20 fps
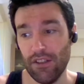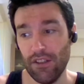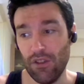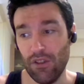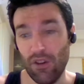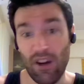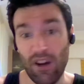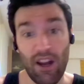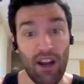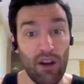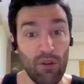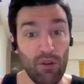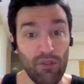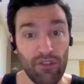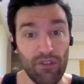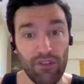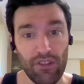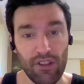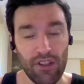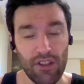a
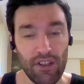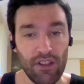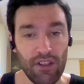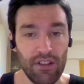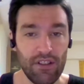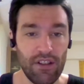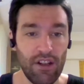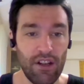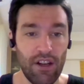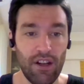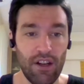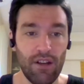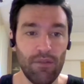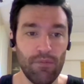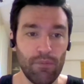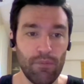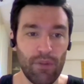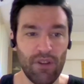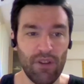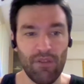house.
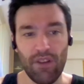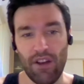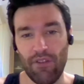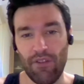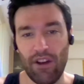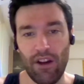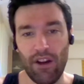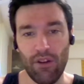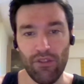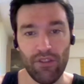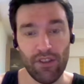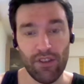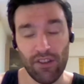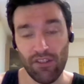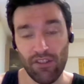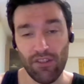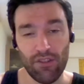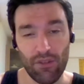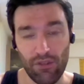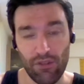But if you have a house, you can
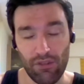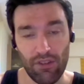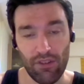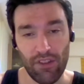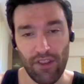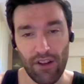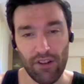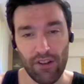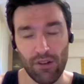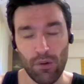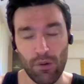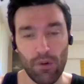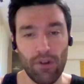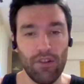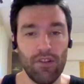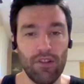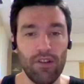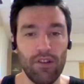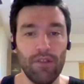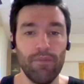just go straight there to
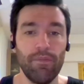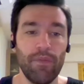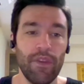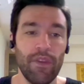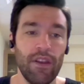quarantine.